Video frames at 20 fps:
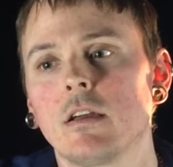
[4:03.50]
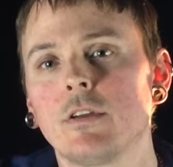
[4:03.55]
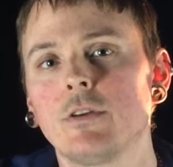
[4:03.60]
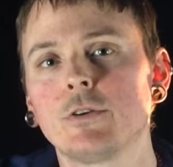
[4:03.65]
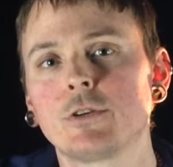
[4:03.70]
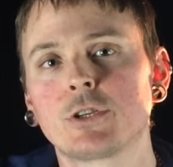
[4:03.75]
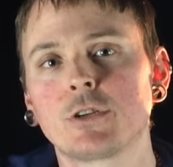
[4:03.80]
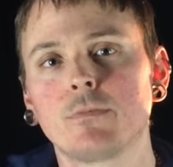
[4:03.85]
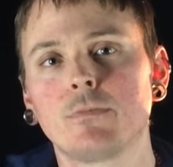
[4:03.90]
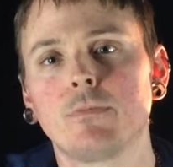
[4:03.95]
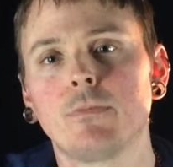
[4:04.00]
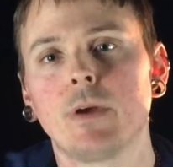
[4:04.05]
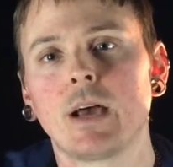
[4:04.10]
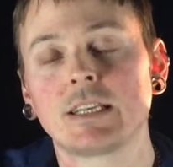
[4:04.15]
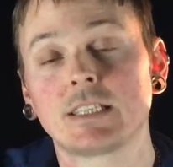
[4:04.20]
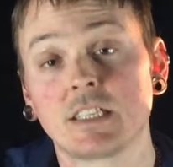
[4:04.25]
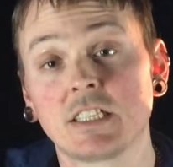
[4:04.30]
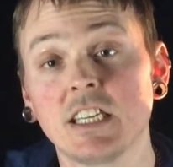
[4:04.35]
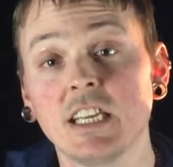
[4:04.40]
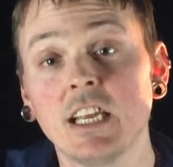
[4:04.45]
you should,
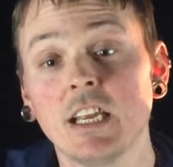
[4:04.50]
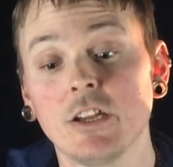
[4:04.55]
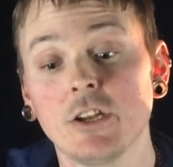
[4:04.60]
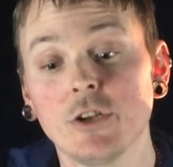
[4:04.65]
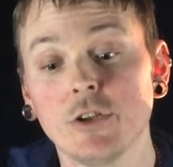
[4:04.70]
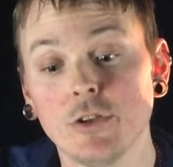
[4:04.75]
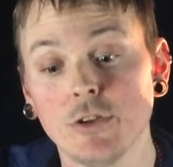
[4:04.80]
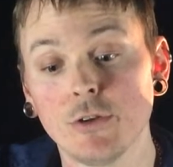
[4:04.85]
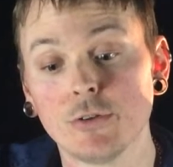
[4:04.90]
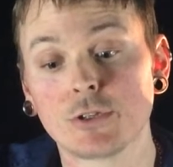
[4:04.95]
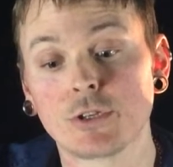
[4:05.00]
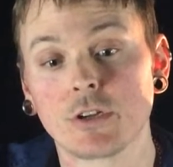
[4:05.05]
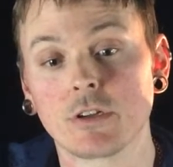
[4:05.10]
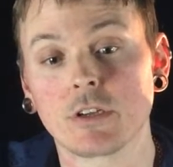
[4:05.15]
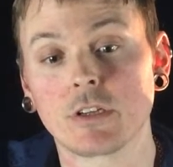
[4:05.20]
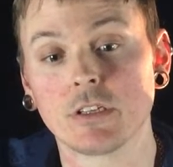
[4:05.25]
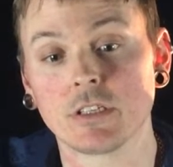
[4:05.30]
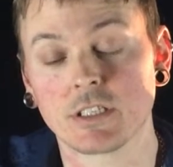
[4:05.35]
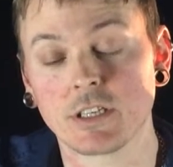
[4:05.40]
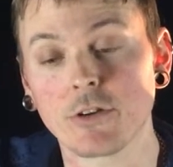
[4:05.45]
as a teen, you should
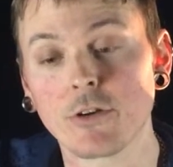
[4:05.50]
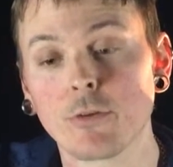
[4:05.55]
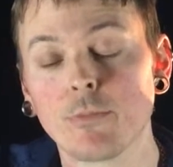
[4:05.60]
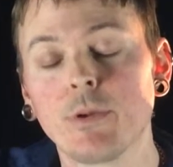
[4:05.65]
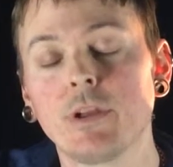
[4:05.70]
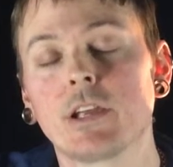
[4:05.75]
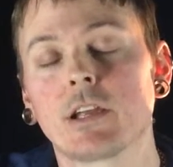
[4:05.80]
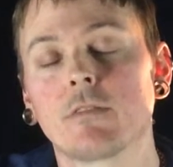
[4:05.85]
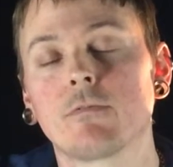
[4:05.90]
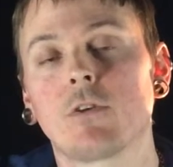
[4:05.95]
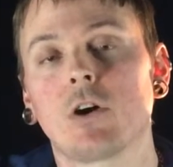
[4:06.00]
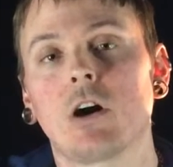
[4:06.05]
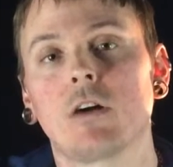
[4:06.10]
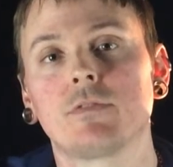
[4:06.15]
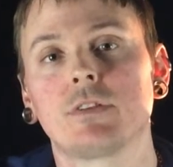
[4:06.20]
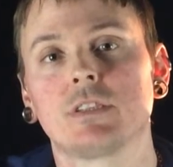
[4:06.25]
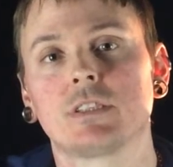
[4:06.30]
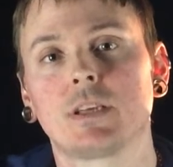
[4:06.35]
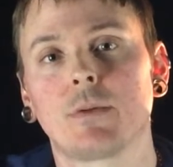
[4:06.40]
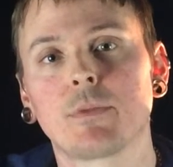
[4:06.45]
consider being
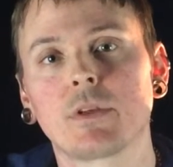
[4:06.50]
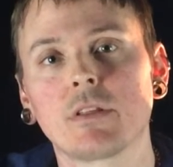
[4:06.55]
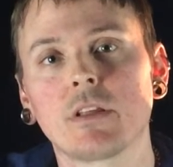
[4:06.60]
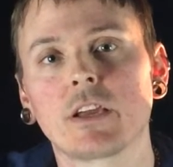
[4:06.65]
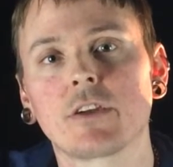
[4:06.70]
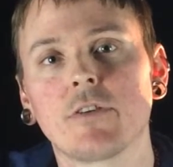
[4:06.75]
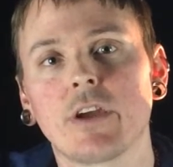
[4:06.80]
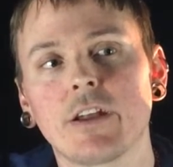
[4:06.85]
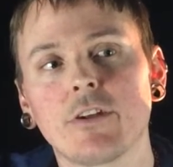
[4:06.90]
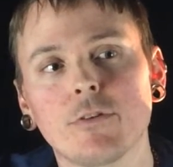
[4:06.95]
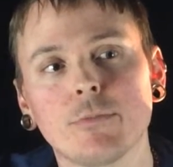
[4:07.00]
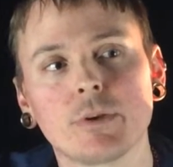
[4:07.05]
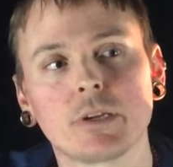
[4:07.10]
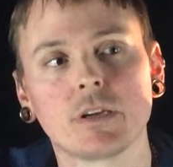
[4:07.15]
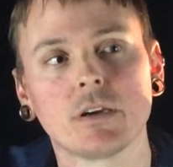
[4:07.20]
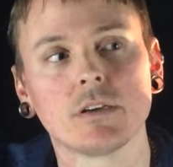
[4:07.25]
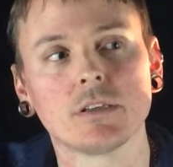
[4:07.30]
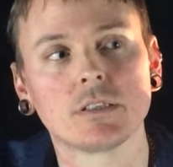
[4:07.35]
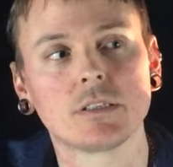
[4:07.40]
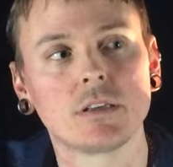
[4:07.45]
involved in something like Greater,
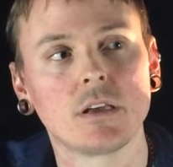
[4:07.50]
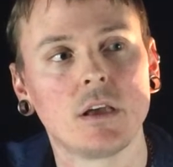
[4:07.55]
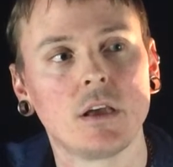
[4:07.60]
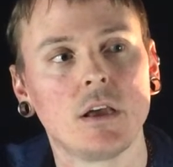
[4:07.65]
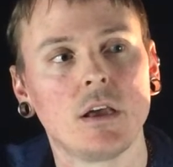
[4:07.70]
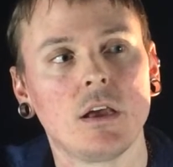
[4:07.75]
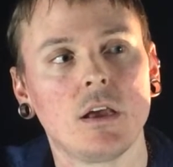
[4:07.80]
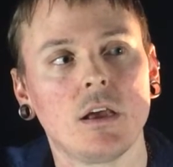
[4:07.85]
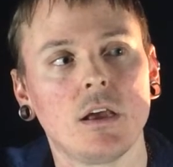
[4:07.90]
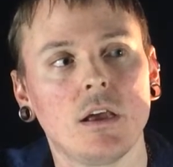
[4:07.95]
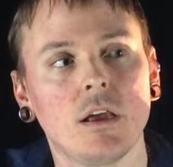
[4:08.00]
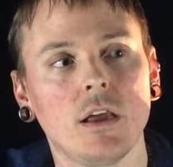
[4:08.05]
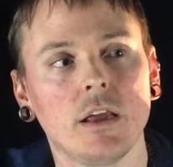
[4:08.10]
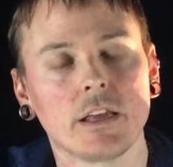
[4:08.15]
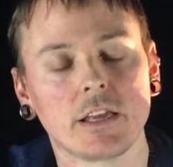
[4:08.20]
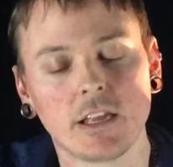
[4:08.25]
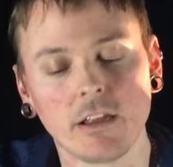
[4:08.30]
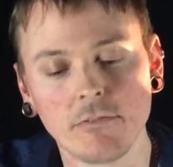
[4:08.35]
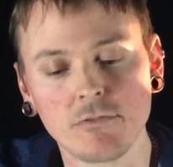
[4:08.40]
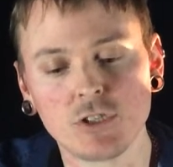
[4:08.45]
because
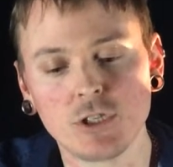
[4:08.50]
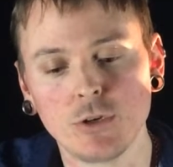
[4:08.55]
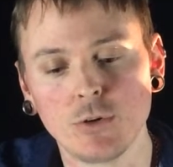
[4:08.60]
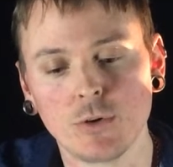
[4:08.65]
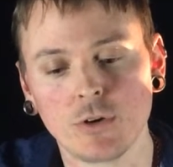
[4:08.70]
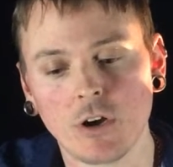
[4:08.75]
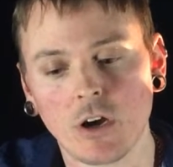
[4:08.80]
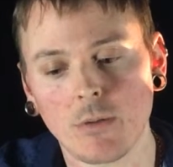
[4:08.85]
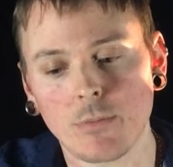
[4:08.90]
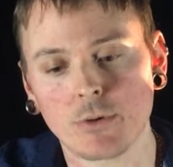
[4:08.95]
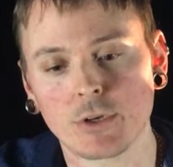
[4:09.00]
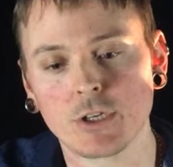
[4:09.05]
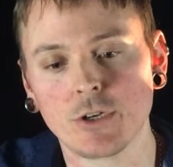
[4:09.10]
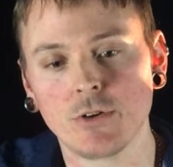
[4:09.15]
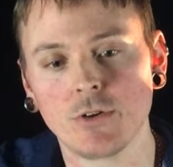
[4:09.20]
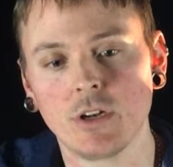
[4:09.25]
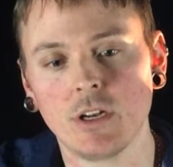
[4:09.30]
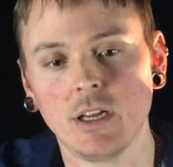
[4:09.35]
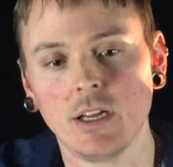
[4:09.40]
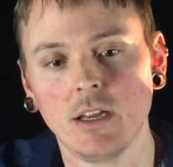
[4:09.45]
it gives you an
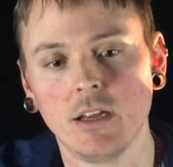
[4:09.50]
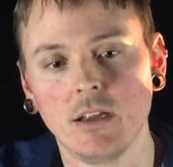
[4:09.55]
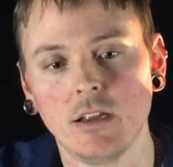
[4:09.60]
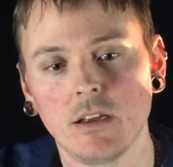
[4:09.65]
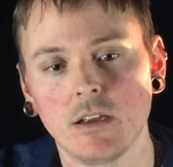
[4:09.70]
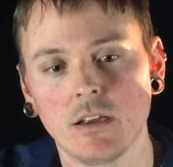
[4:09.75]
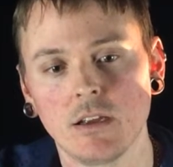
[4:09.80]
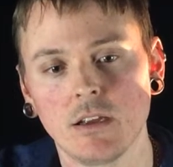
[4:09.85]
opportunity